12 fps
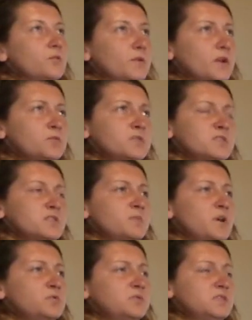when I was
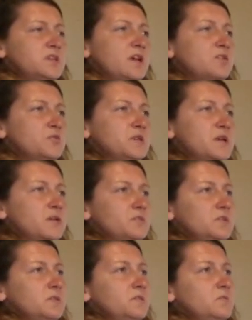about 10 or
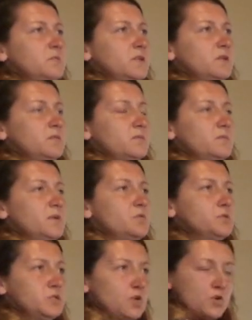11 and
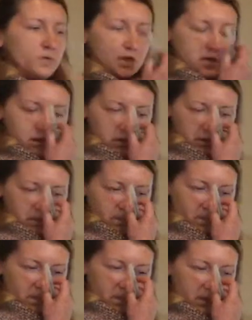I was going
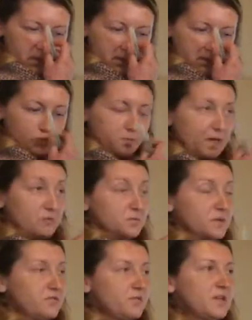to play
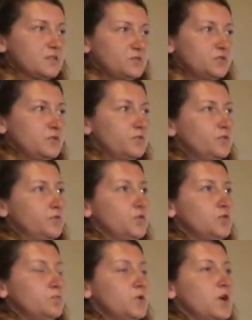with my friends, which are a
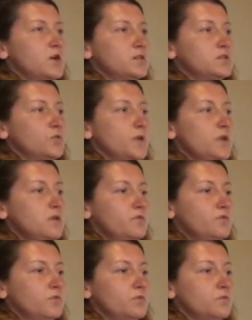few blocks
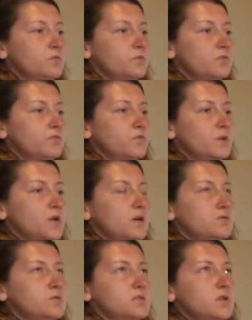away from my
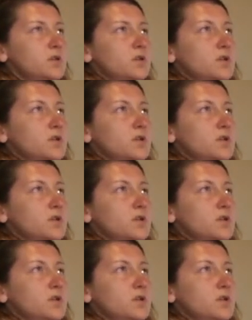house,